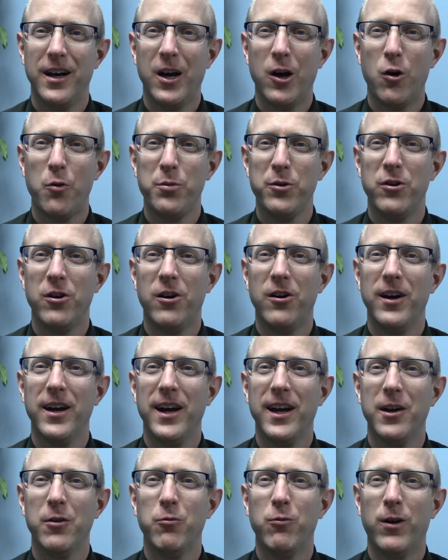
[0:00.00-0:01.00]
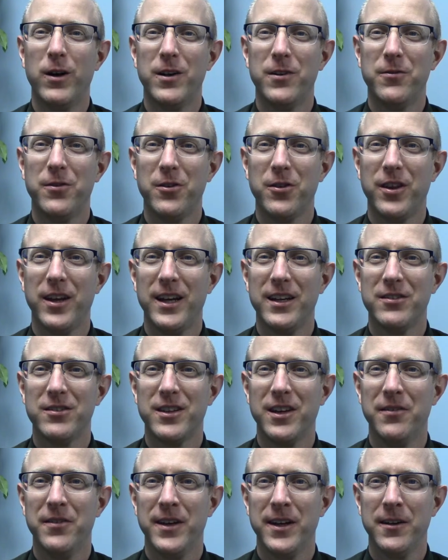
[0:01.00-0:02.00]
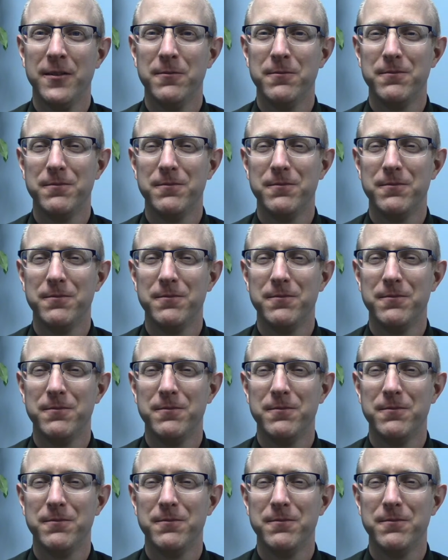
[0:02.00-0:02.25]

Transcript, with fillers: I hope you all had a wonderful Thanksgiving.